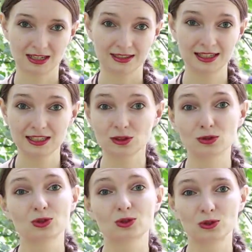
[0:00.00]
They need
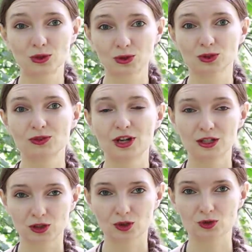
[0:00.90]
also lots of
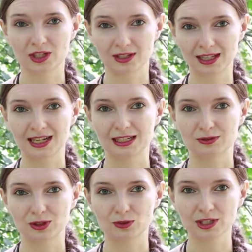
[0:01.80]
social life.
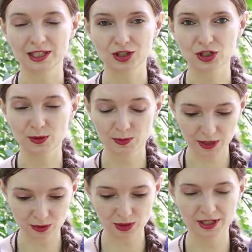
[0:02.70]
So relationships
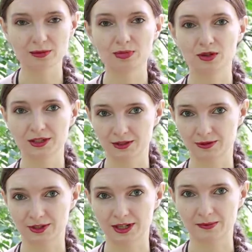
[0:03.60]
become really important
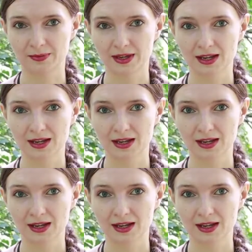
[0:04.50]
for them.